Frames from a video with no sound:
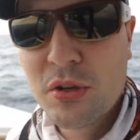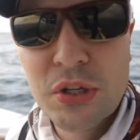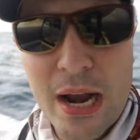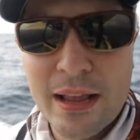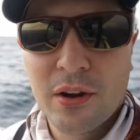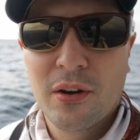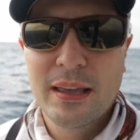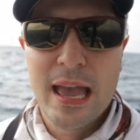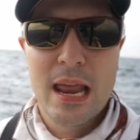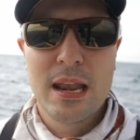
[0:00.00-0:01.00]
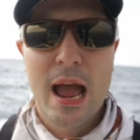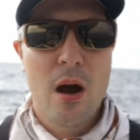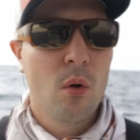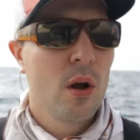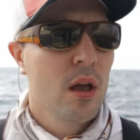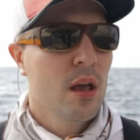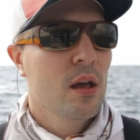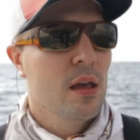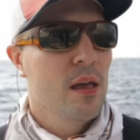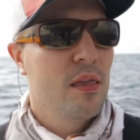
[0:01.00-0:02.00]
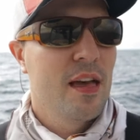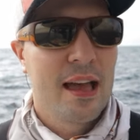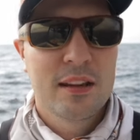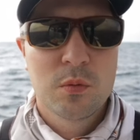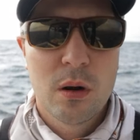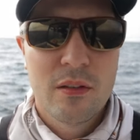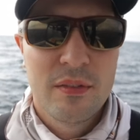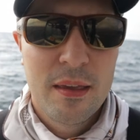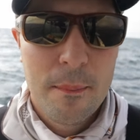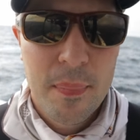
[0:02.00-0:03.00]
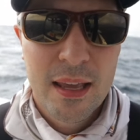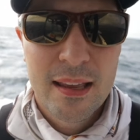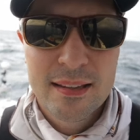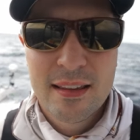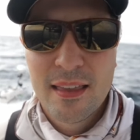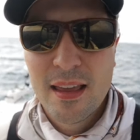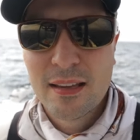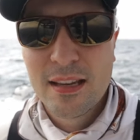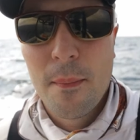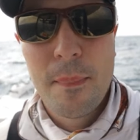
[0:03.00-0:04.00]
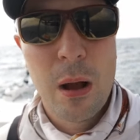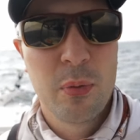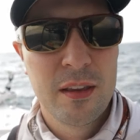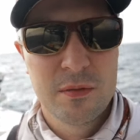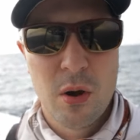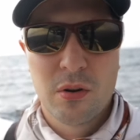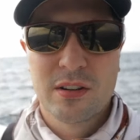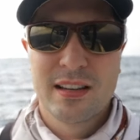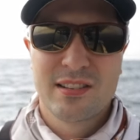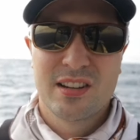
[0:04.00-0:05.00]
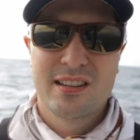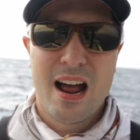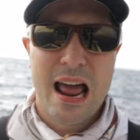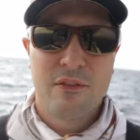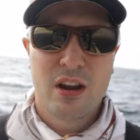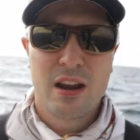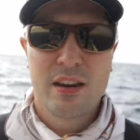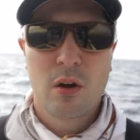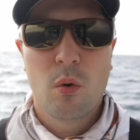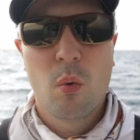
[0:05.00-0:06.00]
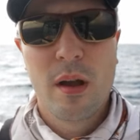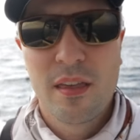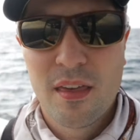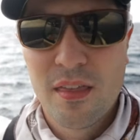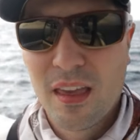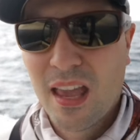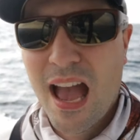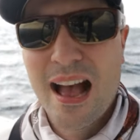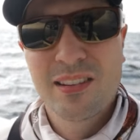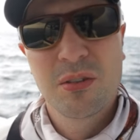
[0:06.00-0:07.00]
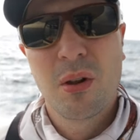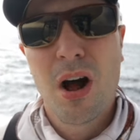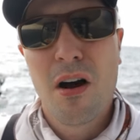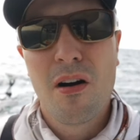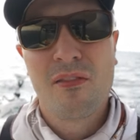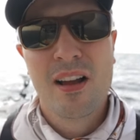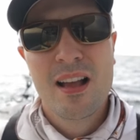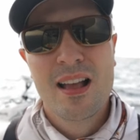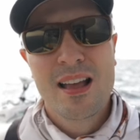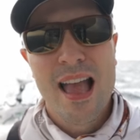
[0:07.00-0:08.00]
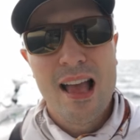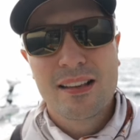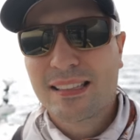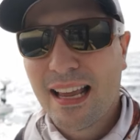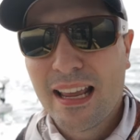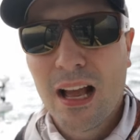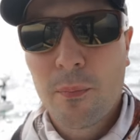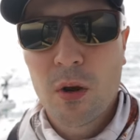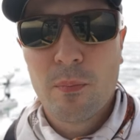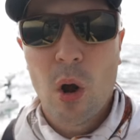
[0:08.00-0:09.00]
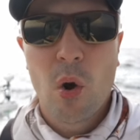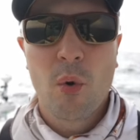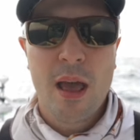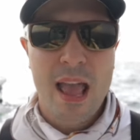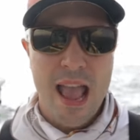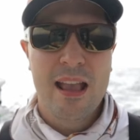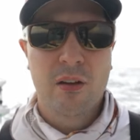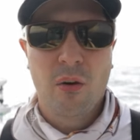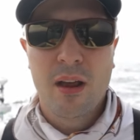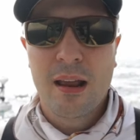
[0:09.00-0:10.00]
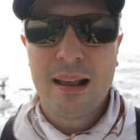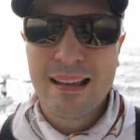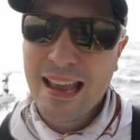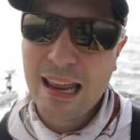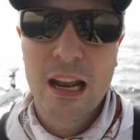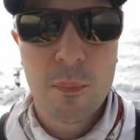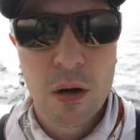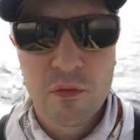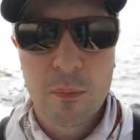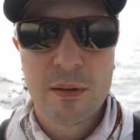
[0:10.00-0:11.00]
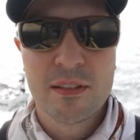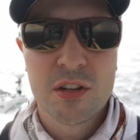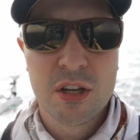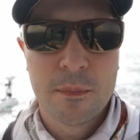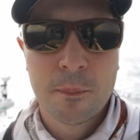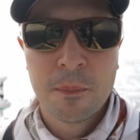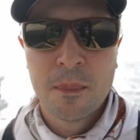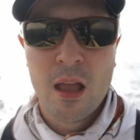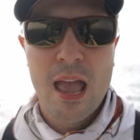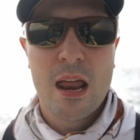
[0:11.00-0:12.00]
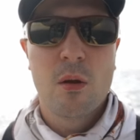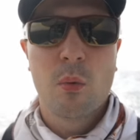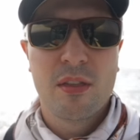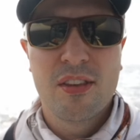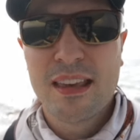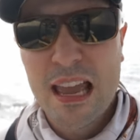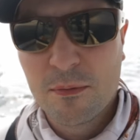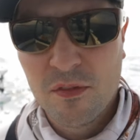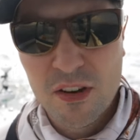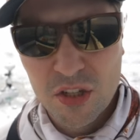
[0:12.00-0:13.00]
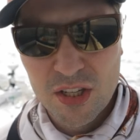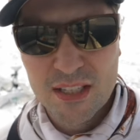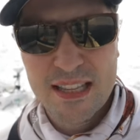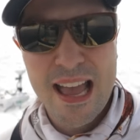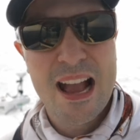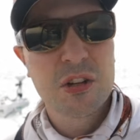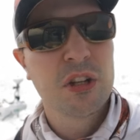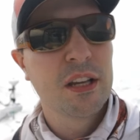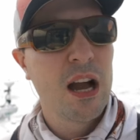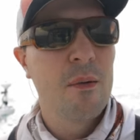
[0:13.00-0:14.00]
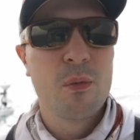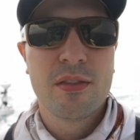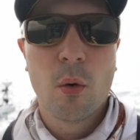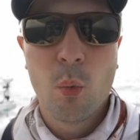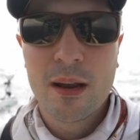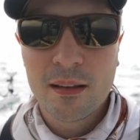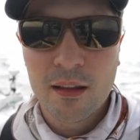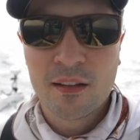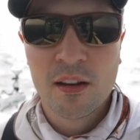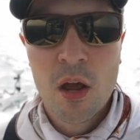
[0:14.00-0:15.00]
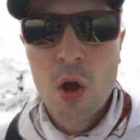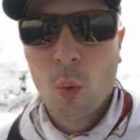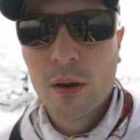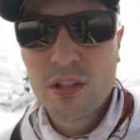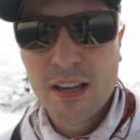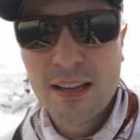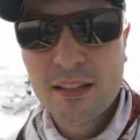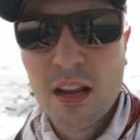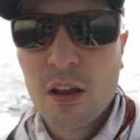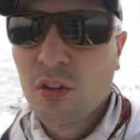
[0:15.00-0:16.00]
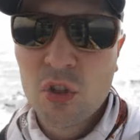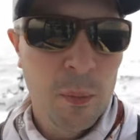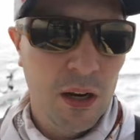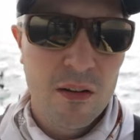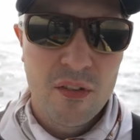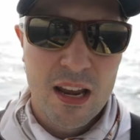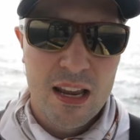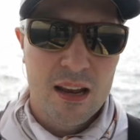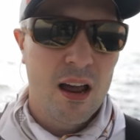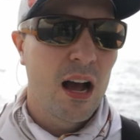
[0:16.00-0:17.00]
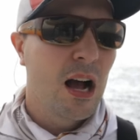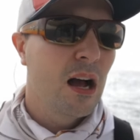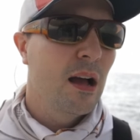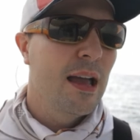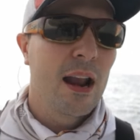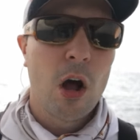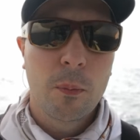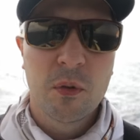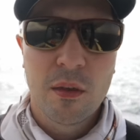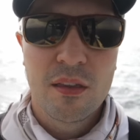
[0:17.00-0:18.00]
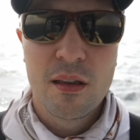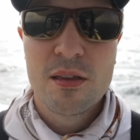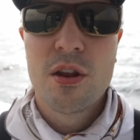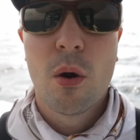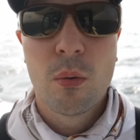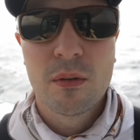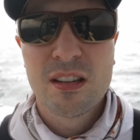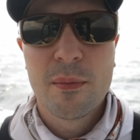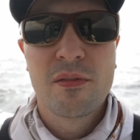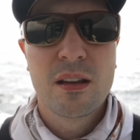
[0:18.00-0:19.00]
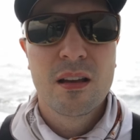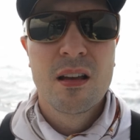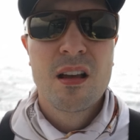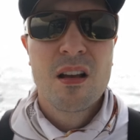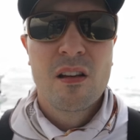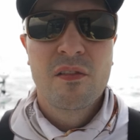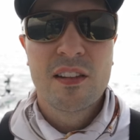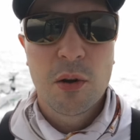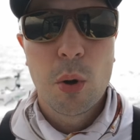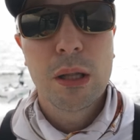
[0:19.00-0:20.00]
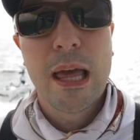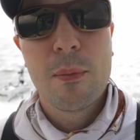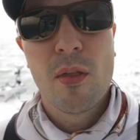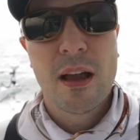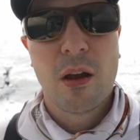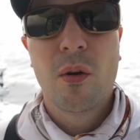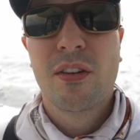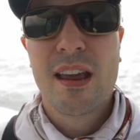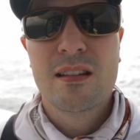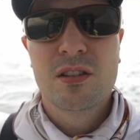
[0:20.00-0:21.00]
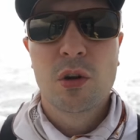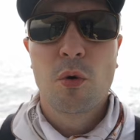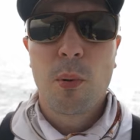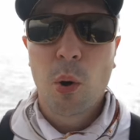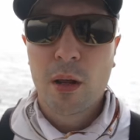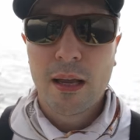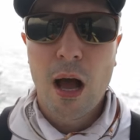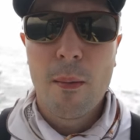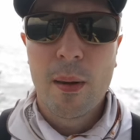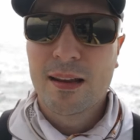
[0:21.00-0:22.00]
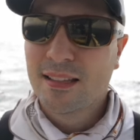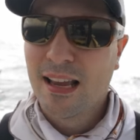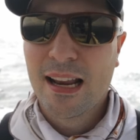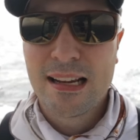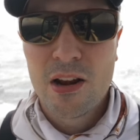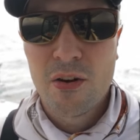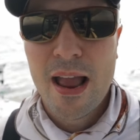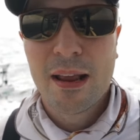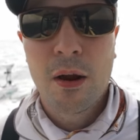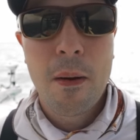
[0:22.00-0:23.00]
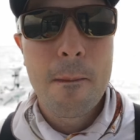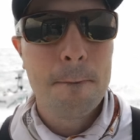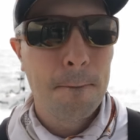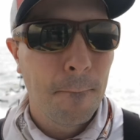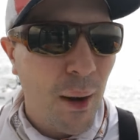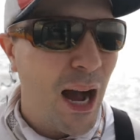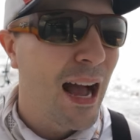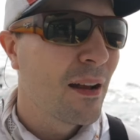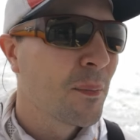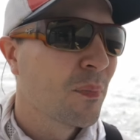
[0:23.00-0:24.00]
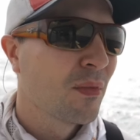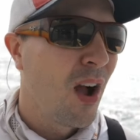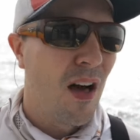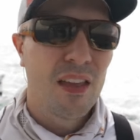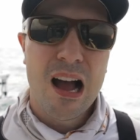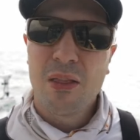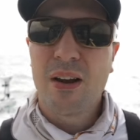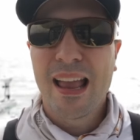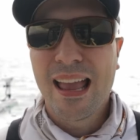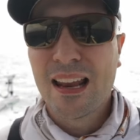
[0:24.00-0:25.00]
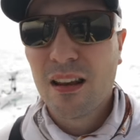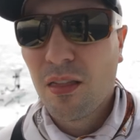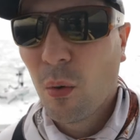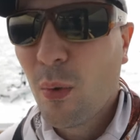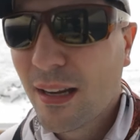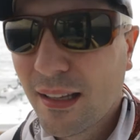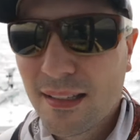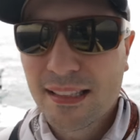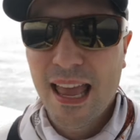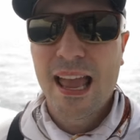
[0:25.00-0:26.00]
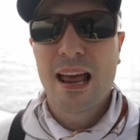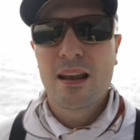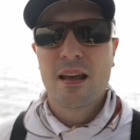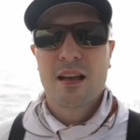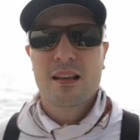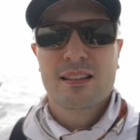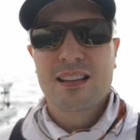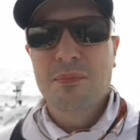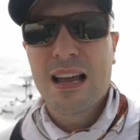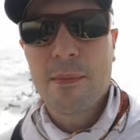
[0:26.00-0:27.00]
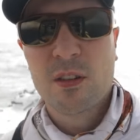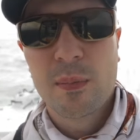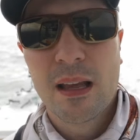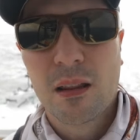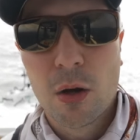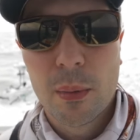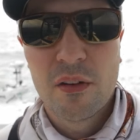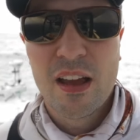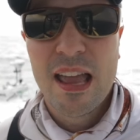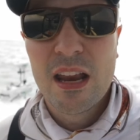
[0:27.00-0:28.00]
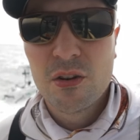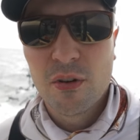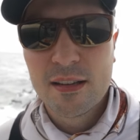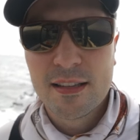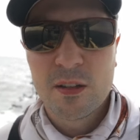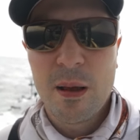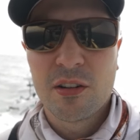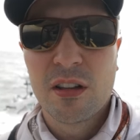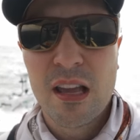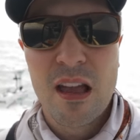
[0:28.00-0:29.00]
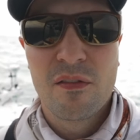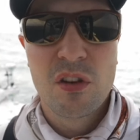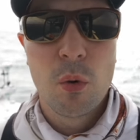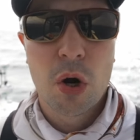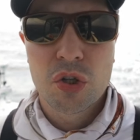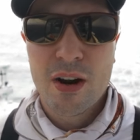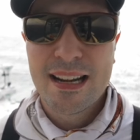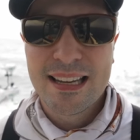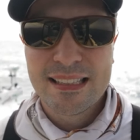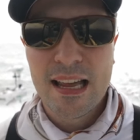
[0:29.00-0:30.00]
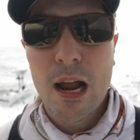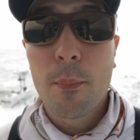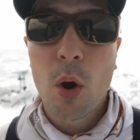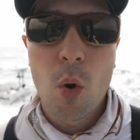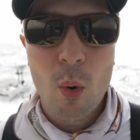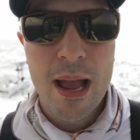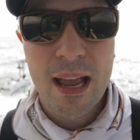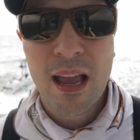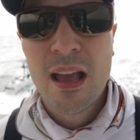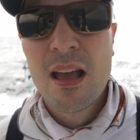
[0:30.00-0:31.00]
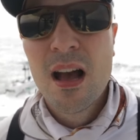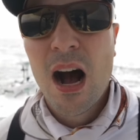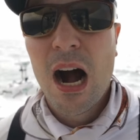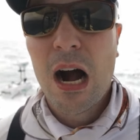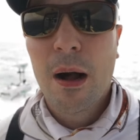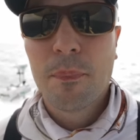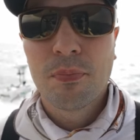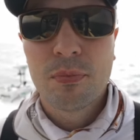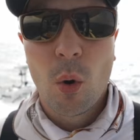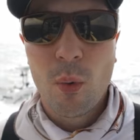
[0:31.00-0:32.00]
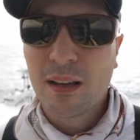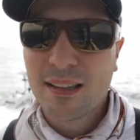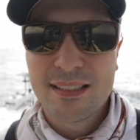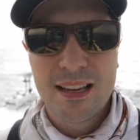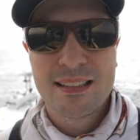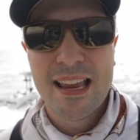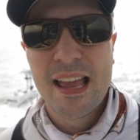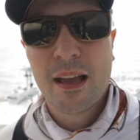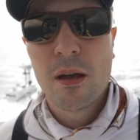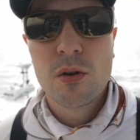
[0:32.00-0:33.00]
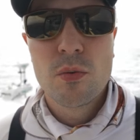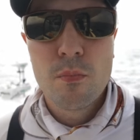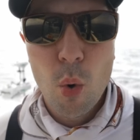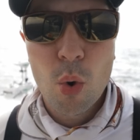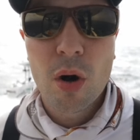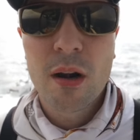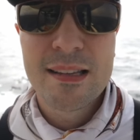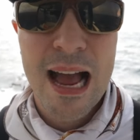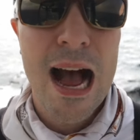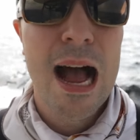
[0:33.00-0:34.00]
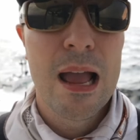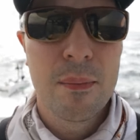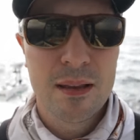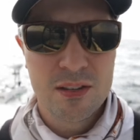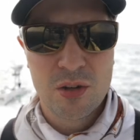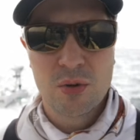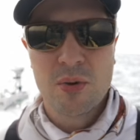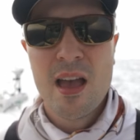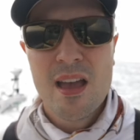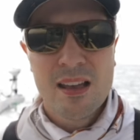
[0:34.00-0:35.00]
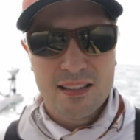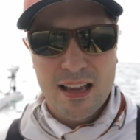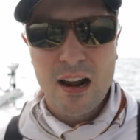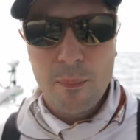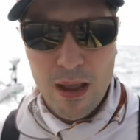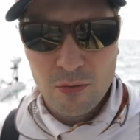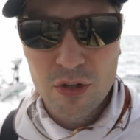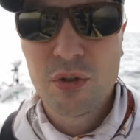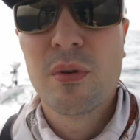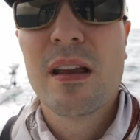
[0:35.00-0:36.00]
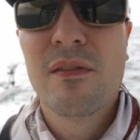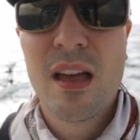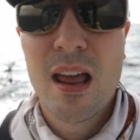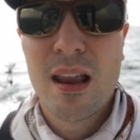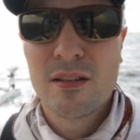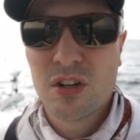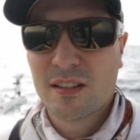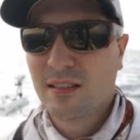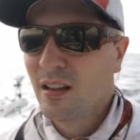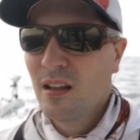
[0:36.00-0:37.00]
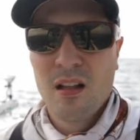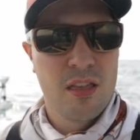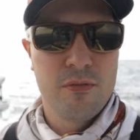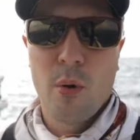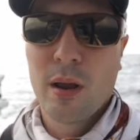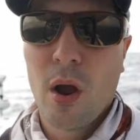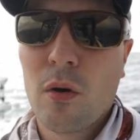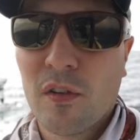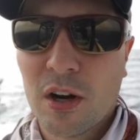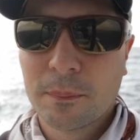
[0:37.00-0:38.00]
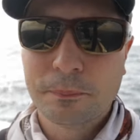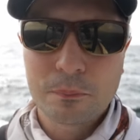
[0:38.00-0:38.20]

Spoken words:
use your anchor again. Now, that is one of the biggest things about these motors, is just not having to deal with the hassle of setting up your boat, anchoring, getting in a perfect position. And with the Gamefishes, they actually come with a windlass, which is super convenient. It helps with, you know, some of the physical labor that goes into pulling up and setting down your anchor. But on the other hand, the windlass can sometimes be a little bit of a hindrance, especially if you are trying to set up quick. The windlass does take more time to set up and retrieve than just throwing over